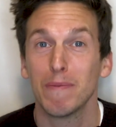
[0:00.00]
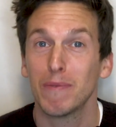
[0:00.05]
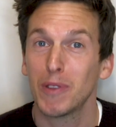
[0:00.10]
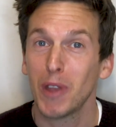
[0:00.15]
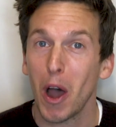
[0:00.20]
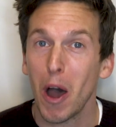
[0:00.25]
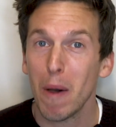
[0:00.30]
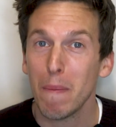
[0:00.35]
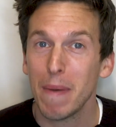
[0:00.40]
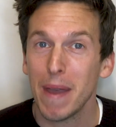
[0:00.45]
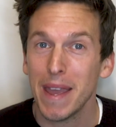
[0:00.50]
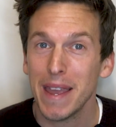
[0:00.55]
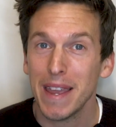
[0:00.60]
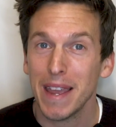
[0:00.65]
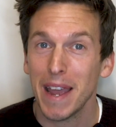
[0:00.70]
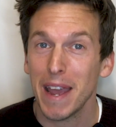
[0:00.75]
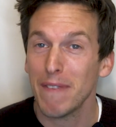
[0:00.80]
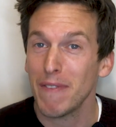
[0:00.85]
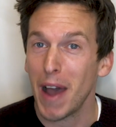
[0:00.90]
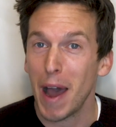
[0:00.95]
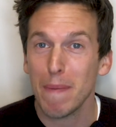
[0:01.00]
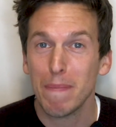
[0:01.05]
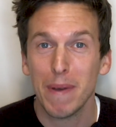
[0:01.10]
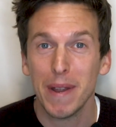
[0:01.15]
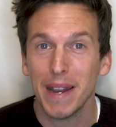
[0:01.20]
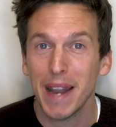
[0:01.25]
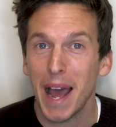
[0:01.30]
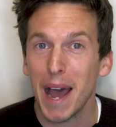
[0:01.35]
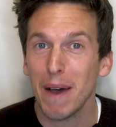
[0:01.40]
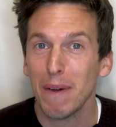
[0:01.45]
Derby, if it
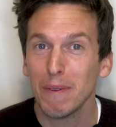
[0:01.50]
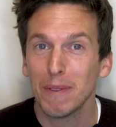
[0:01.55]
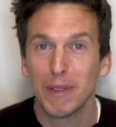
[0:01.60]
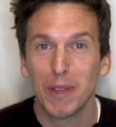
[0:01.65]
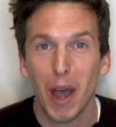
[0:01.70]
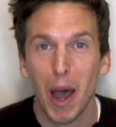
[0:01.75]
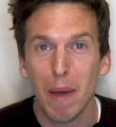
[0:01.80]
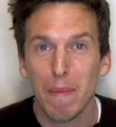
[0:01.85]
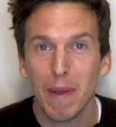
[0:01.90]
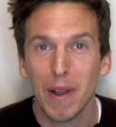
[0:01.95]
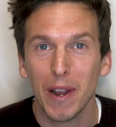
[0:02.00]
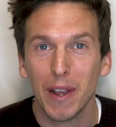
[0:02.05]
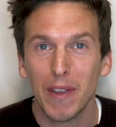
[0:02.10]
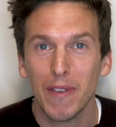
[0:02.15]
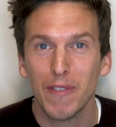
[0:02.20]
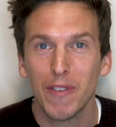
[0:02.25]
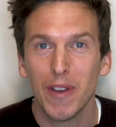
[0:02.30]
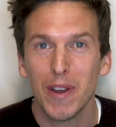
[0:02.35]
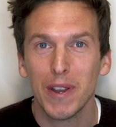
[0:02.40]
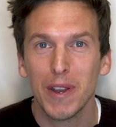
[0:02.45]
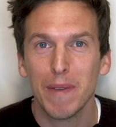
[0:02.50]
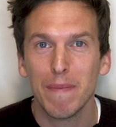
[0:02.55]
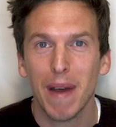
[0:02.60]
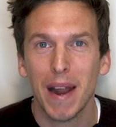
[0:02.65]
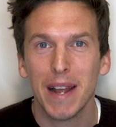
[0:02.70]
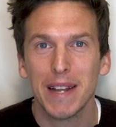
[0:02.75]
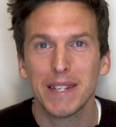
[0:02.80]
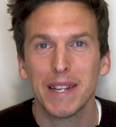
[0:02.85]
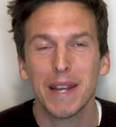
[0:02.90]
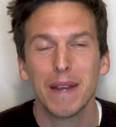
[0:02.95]
happened now, Derby looking for a new
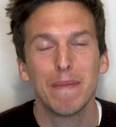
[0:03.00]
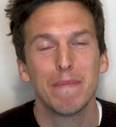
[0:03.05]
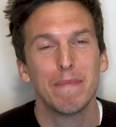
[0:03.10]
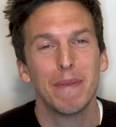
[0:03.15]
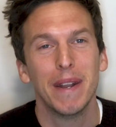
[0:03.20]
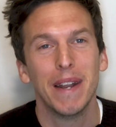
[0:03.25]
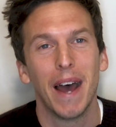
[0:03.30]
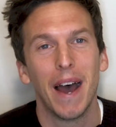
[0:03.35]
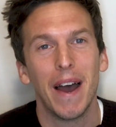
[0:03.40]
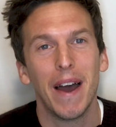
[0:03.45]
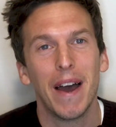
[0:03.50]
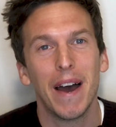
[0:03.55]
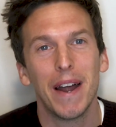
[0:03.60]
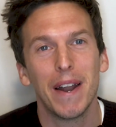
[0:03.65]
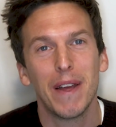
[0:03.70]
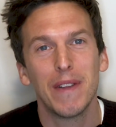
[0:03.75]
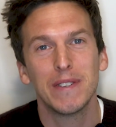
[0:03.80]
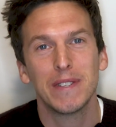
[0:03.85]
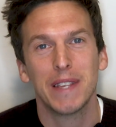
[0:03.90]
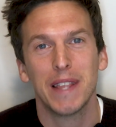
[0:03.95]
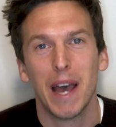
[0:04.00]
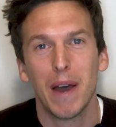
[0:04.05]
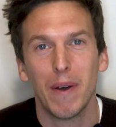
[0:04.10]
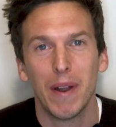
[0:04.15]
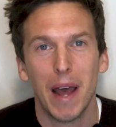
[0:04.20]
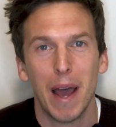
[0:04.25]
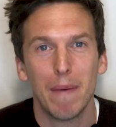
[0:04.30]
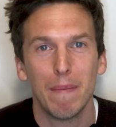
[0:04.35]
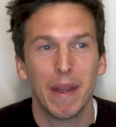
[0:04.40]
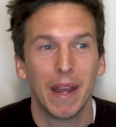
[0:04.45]
manager. But no, I don't see that
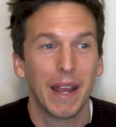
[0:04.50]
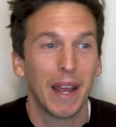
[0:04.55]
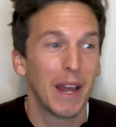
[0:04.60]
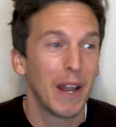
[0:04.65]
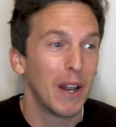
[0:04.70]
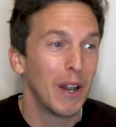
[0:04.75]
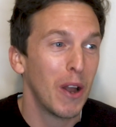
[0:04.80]
one happening.